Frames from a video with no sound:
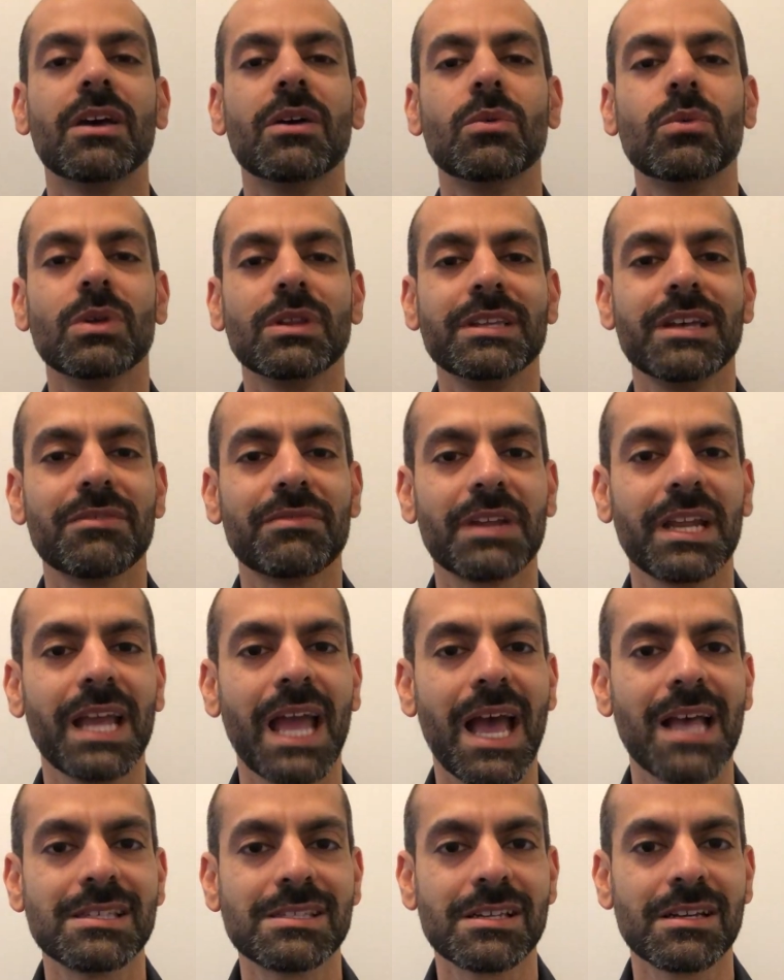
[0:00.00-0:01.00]
We'll definitely
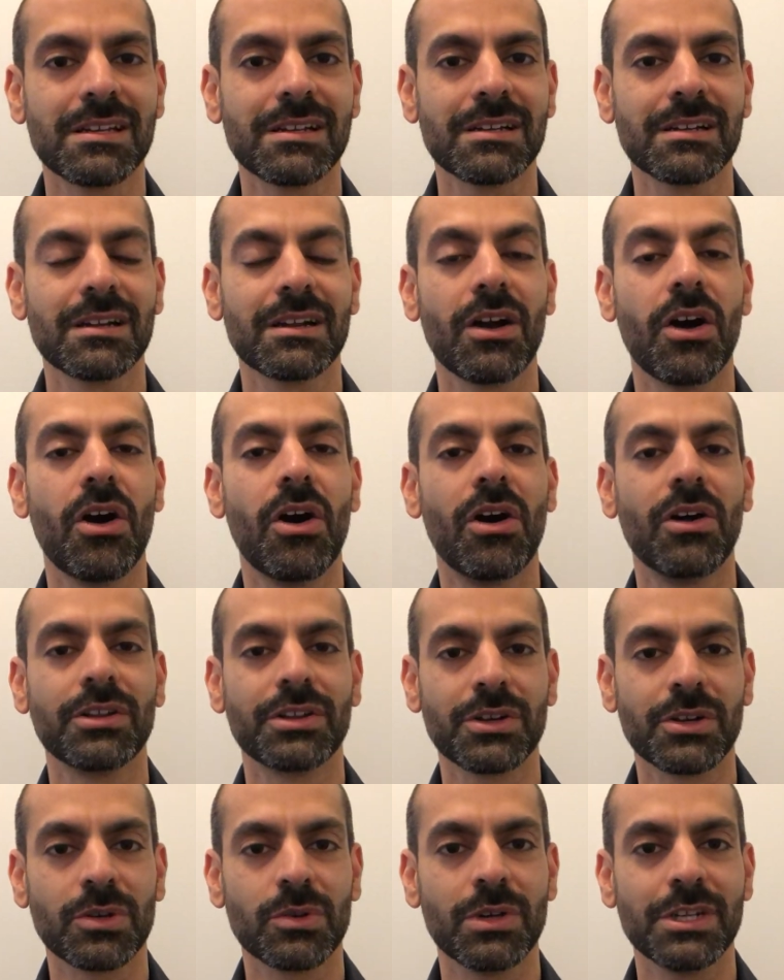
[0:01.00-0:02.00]
answer all
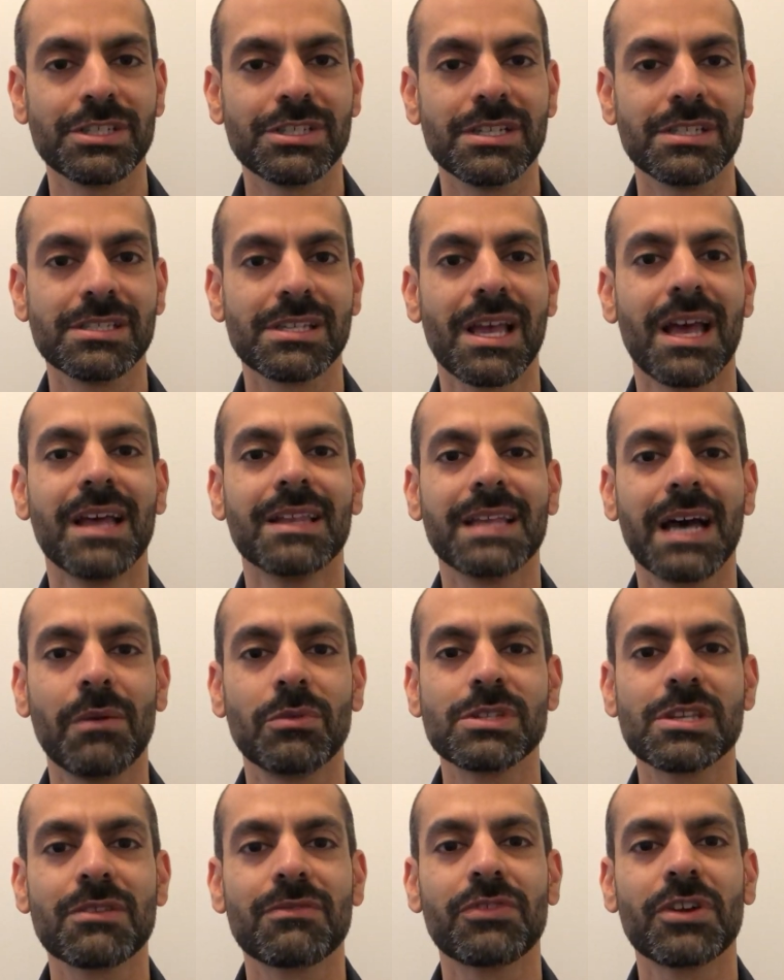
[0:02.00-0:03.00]
your questions. That
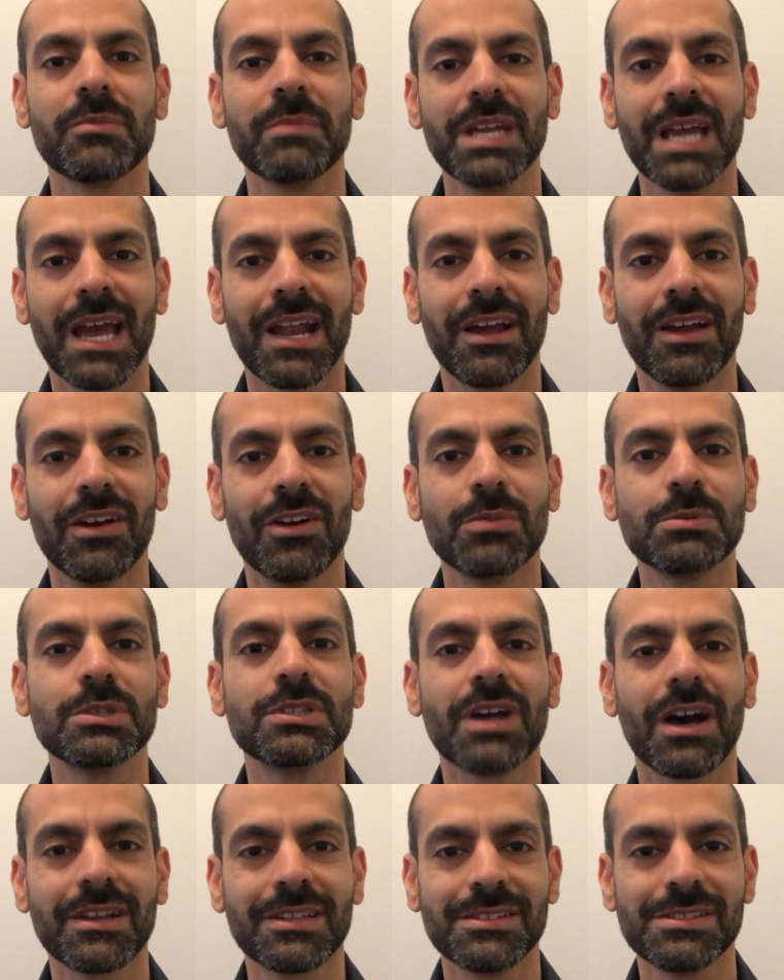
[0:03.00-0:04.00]
was it for me, and I hope to
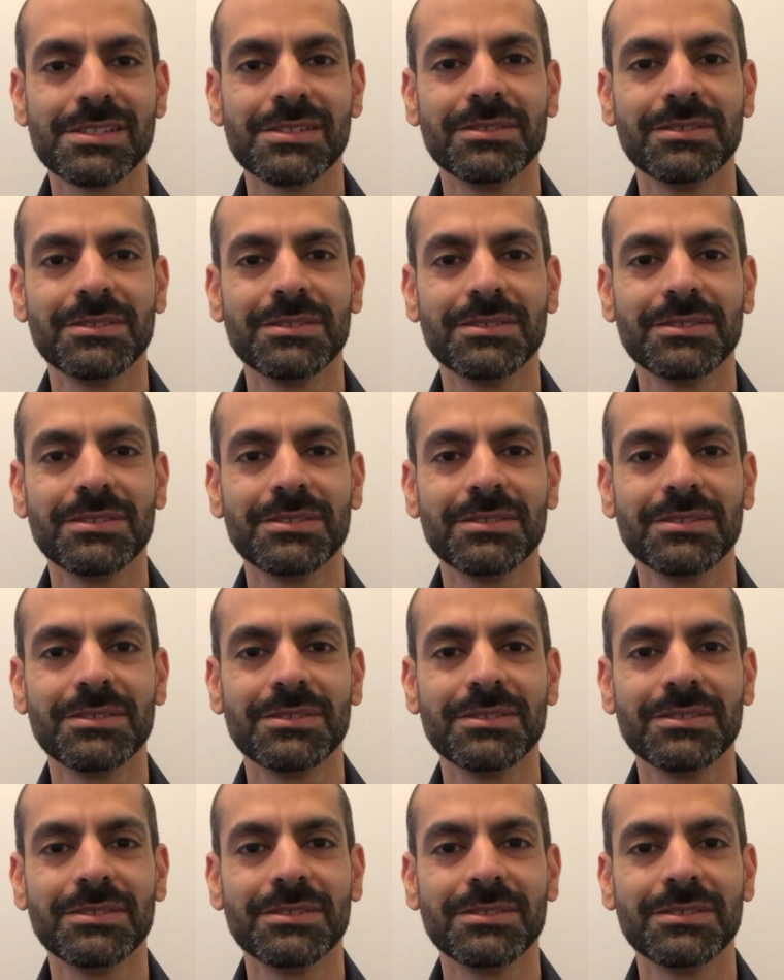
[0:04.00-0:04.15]
talk to you